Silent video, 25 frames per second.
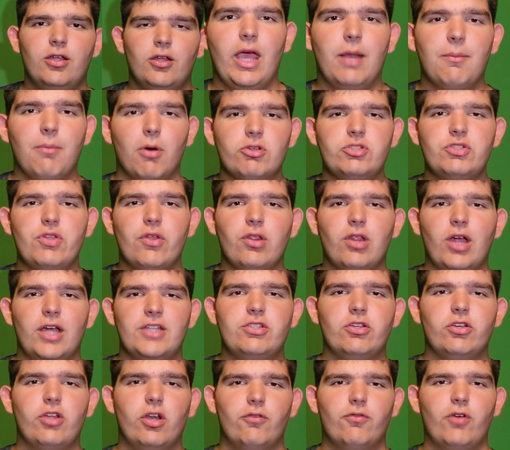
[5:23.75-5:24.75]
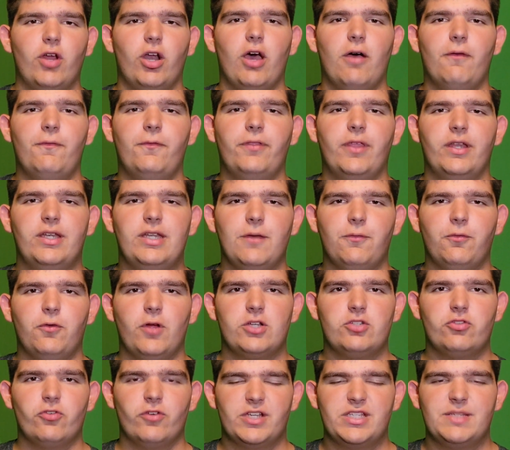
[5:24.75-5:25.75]
And most of the lights are going to run off the
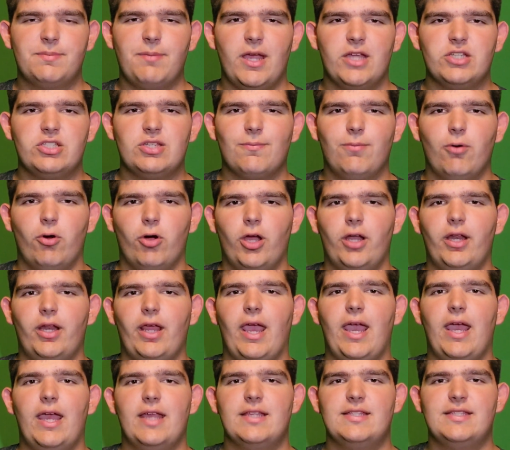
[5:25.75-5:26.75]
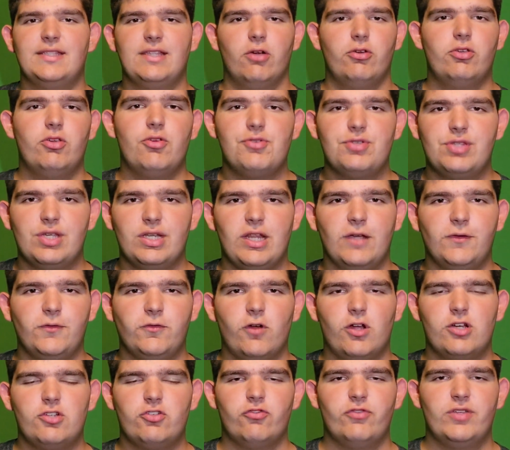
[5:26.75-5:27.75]
differential expansion board and still use the
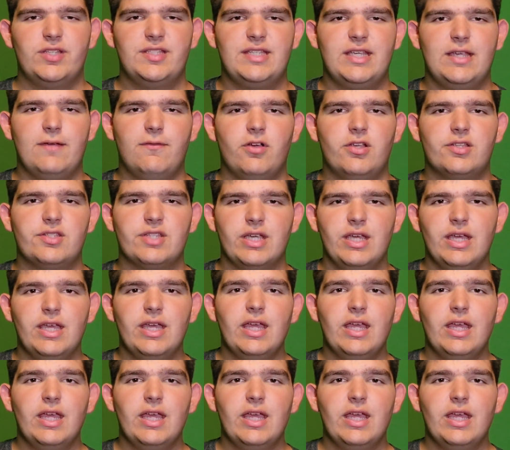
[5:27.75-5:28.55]
differential receivers.